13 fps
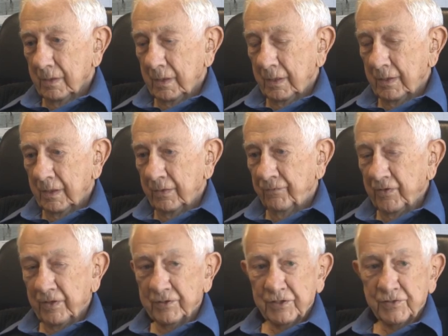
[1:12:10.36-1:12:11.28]
I, I
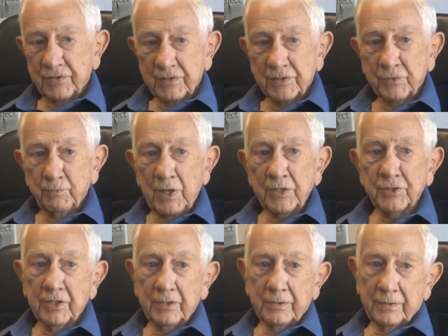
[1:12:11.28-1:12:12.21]
felt this
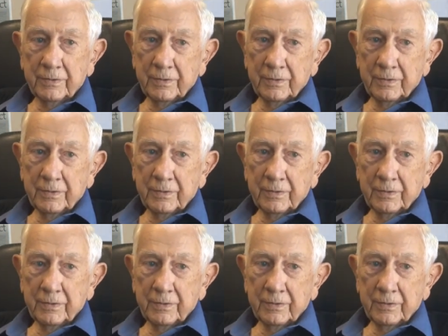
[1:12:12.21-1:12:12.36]
especially